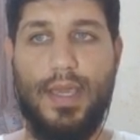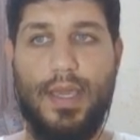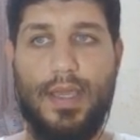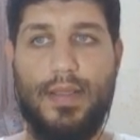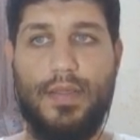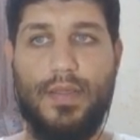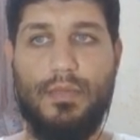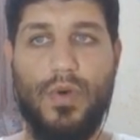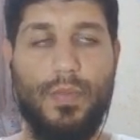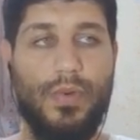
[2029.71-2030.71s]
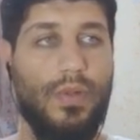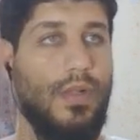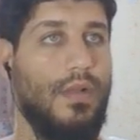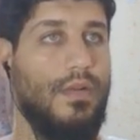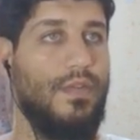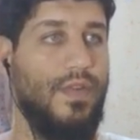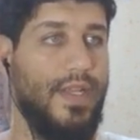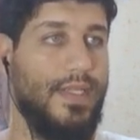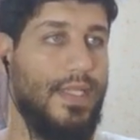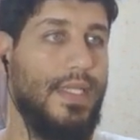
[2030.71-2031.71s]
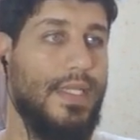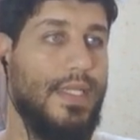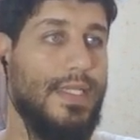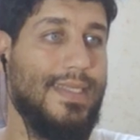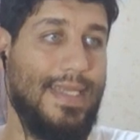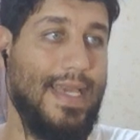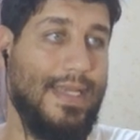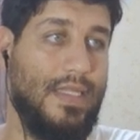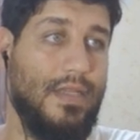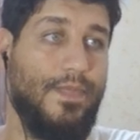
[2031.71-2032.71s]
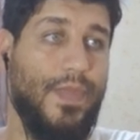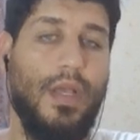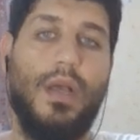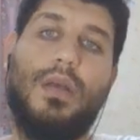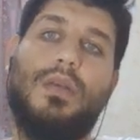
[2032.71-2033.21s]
in the mobile friendly test.